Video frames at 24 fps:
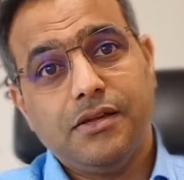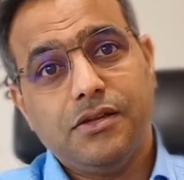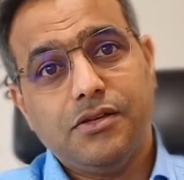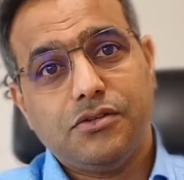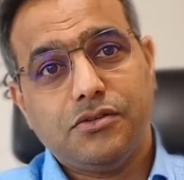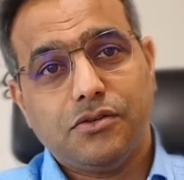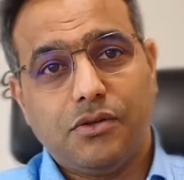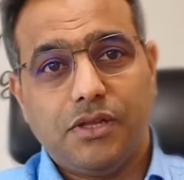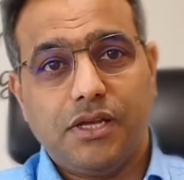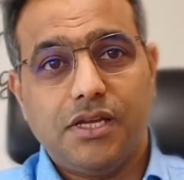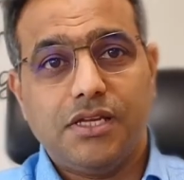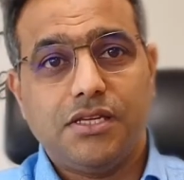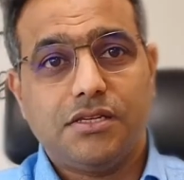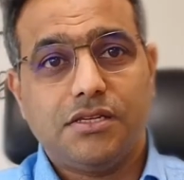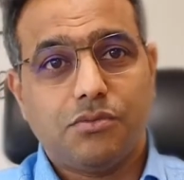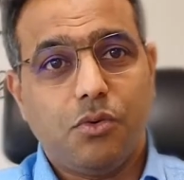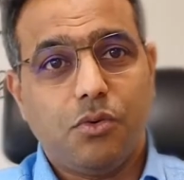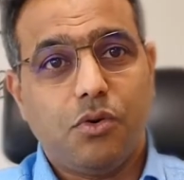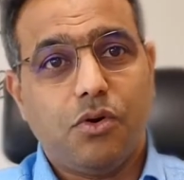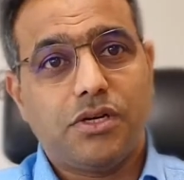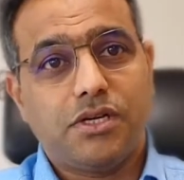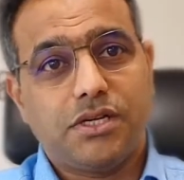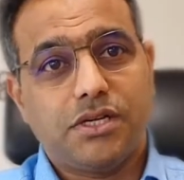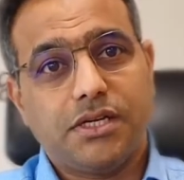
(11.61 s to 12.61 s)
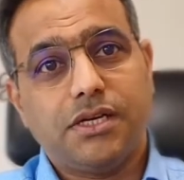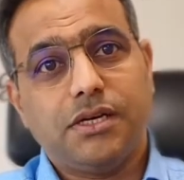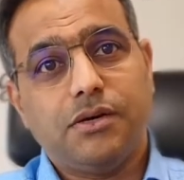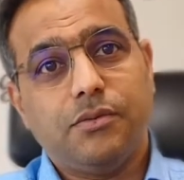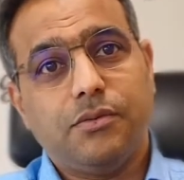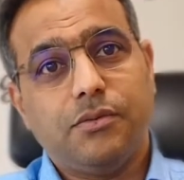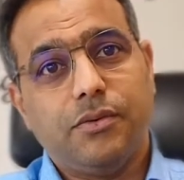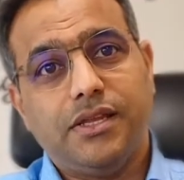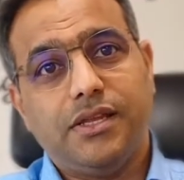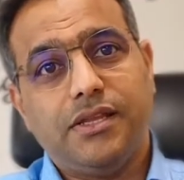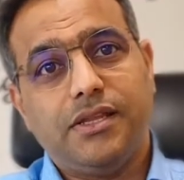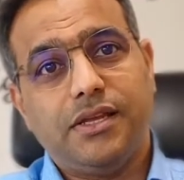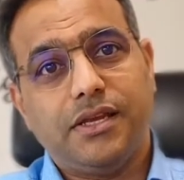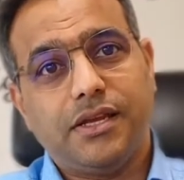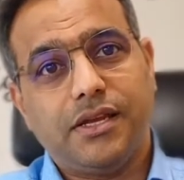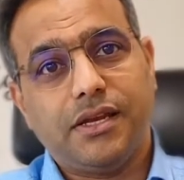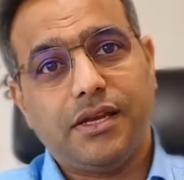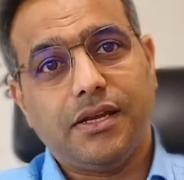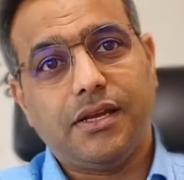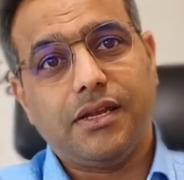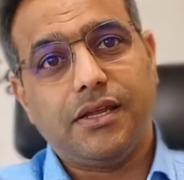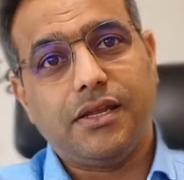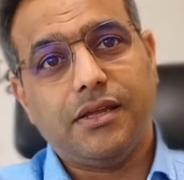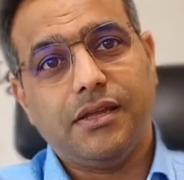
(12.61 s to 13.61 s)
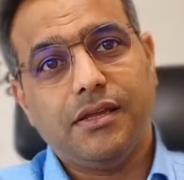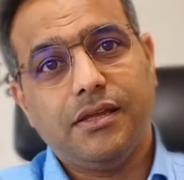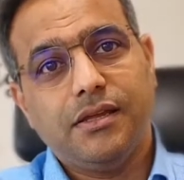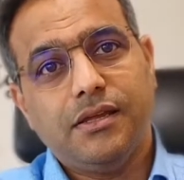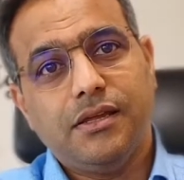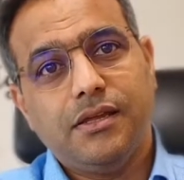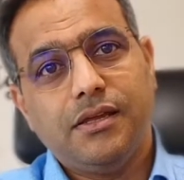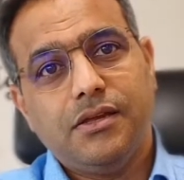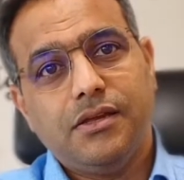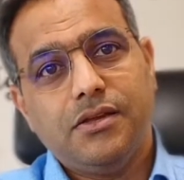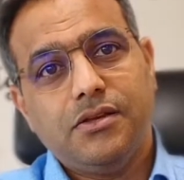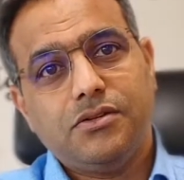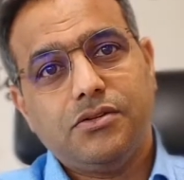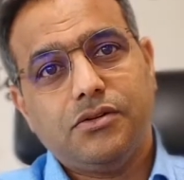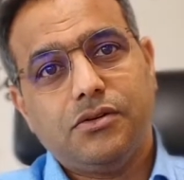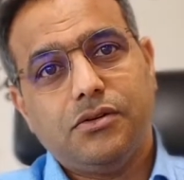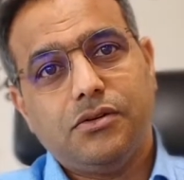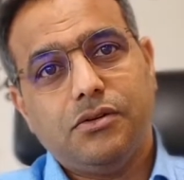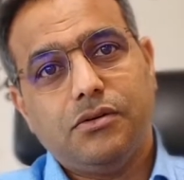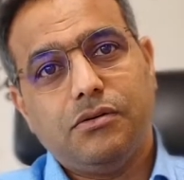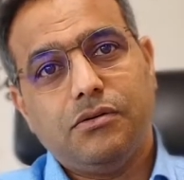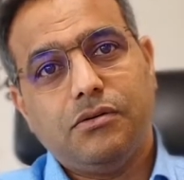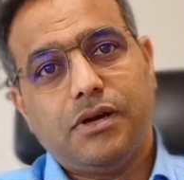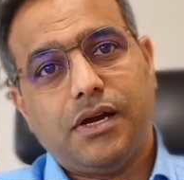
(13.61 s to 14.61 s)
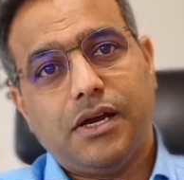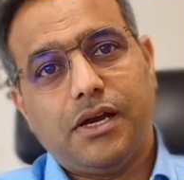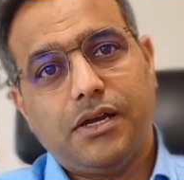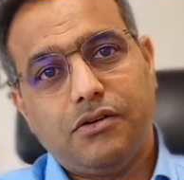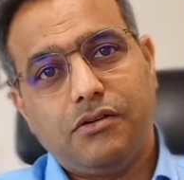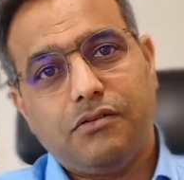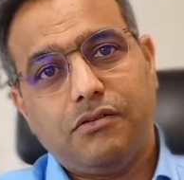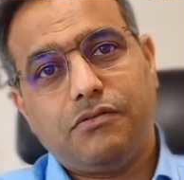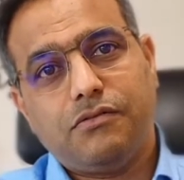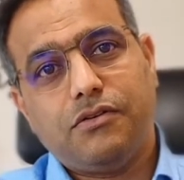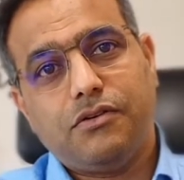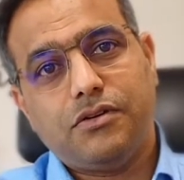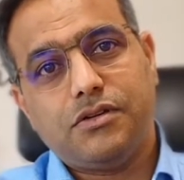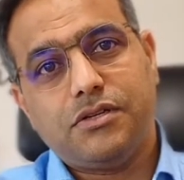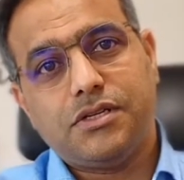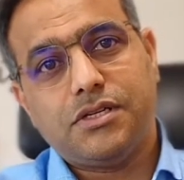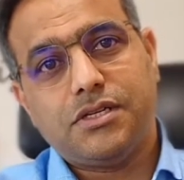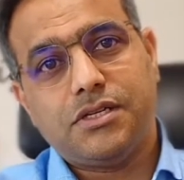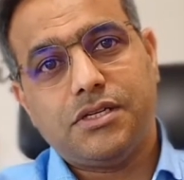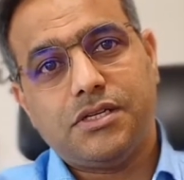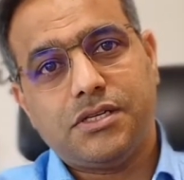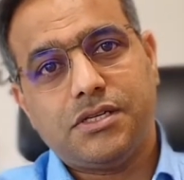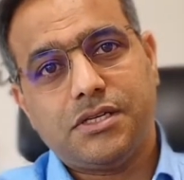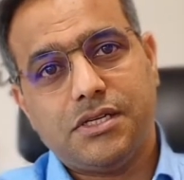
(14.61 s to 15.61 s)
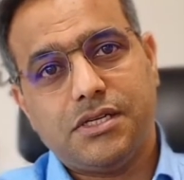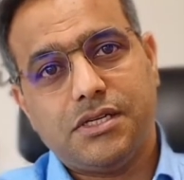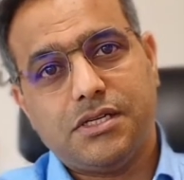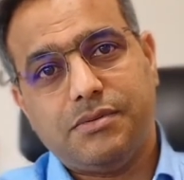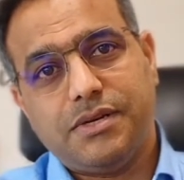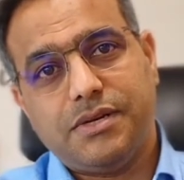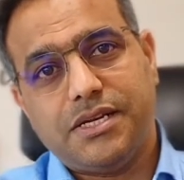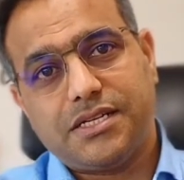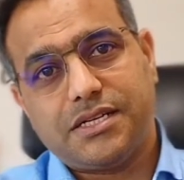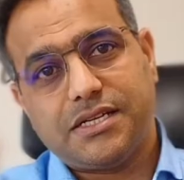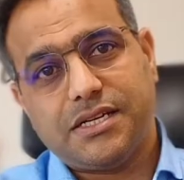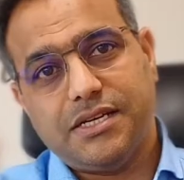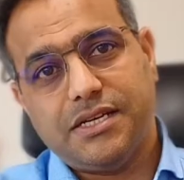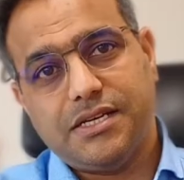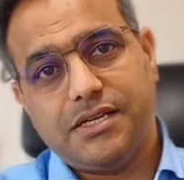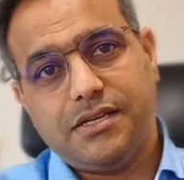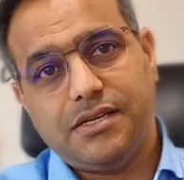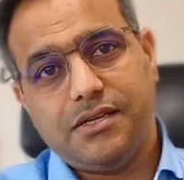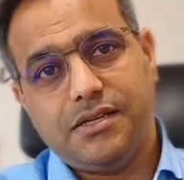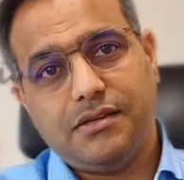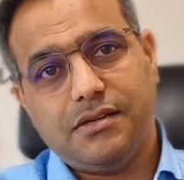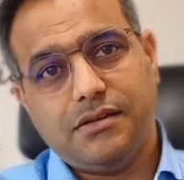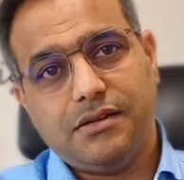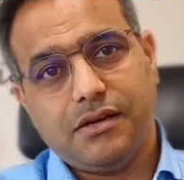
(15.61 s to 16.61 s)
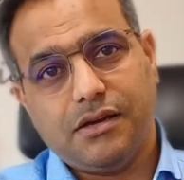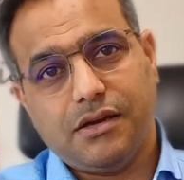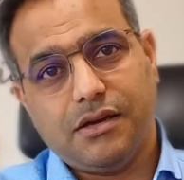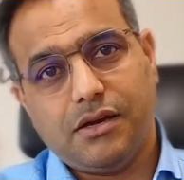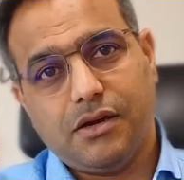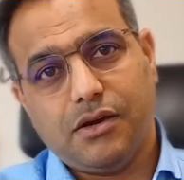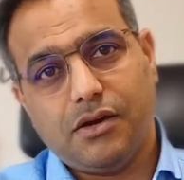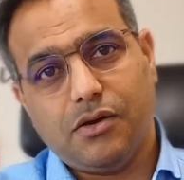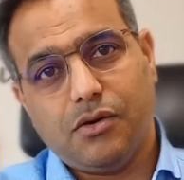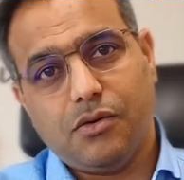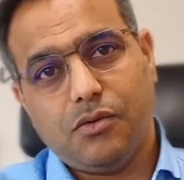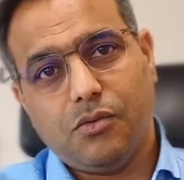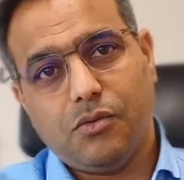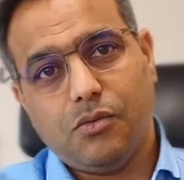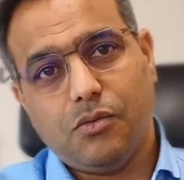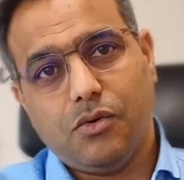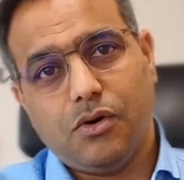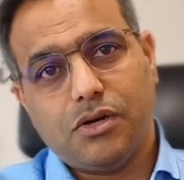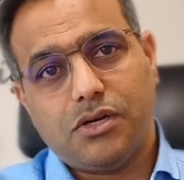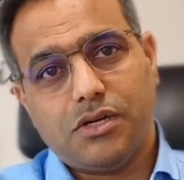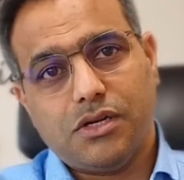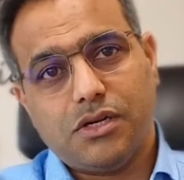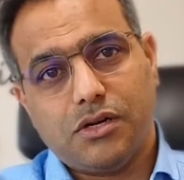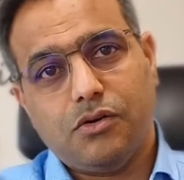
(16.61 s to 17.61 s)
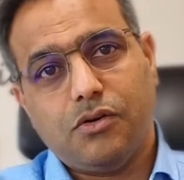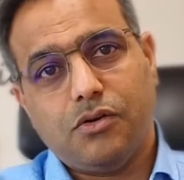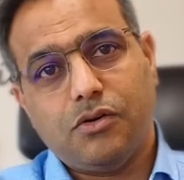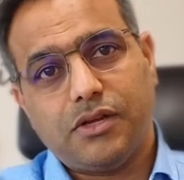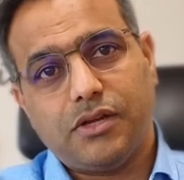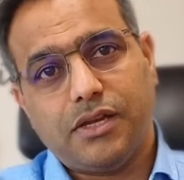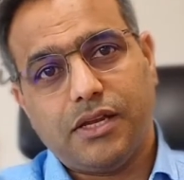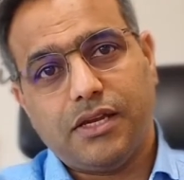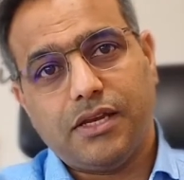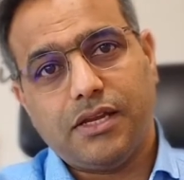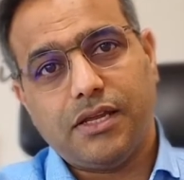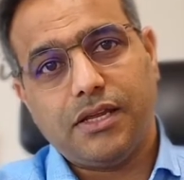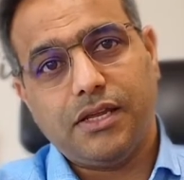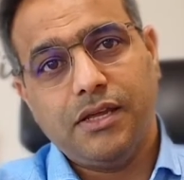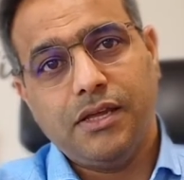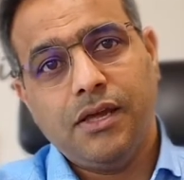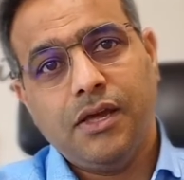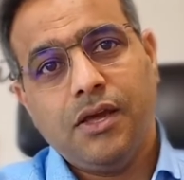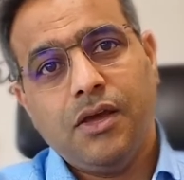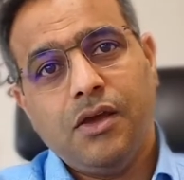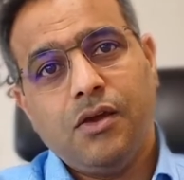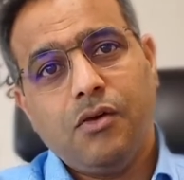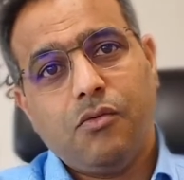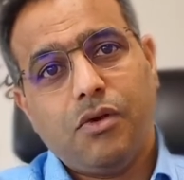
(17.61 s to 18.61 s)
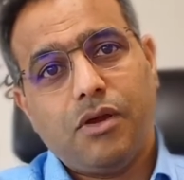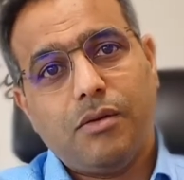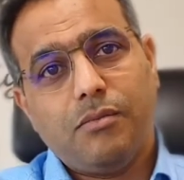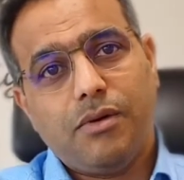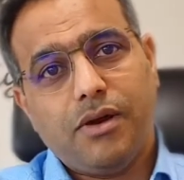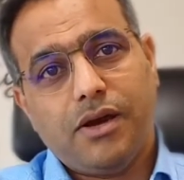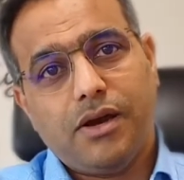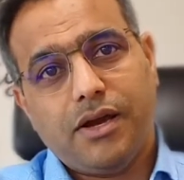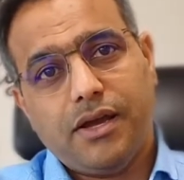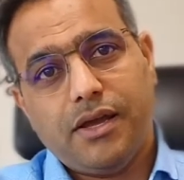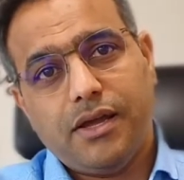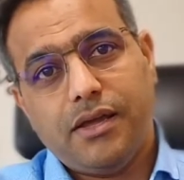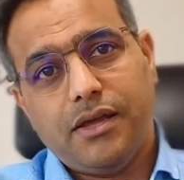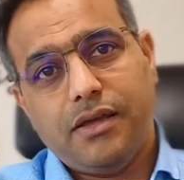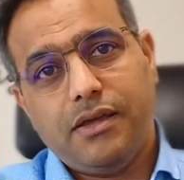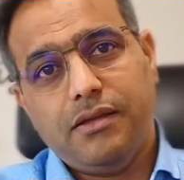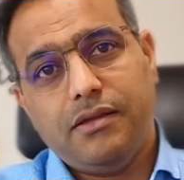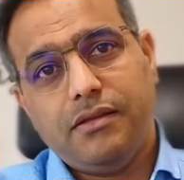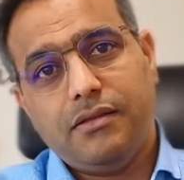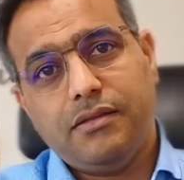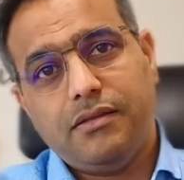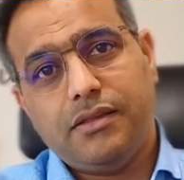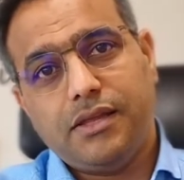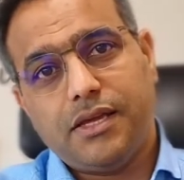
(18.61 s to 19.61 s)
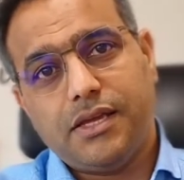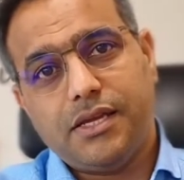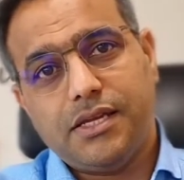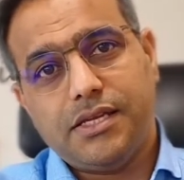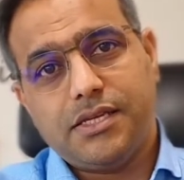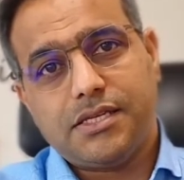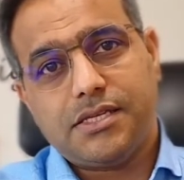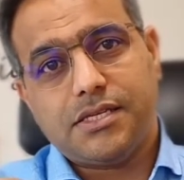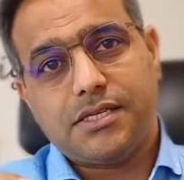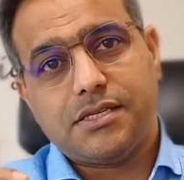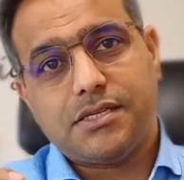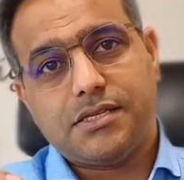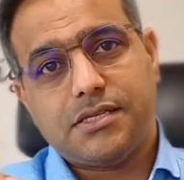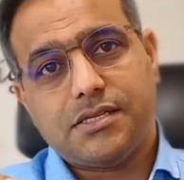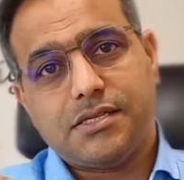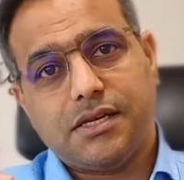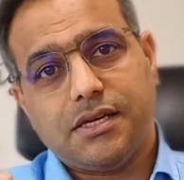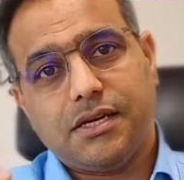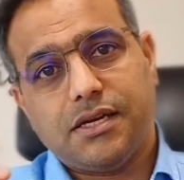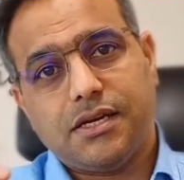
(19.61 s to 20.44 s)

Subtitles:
So there's water within the kidney. So hydronephrosis is basically a waterlogged kidney, whereby there is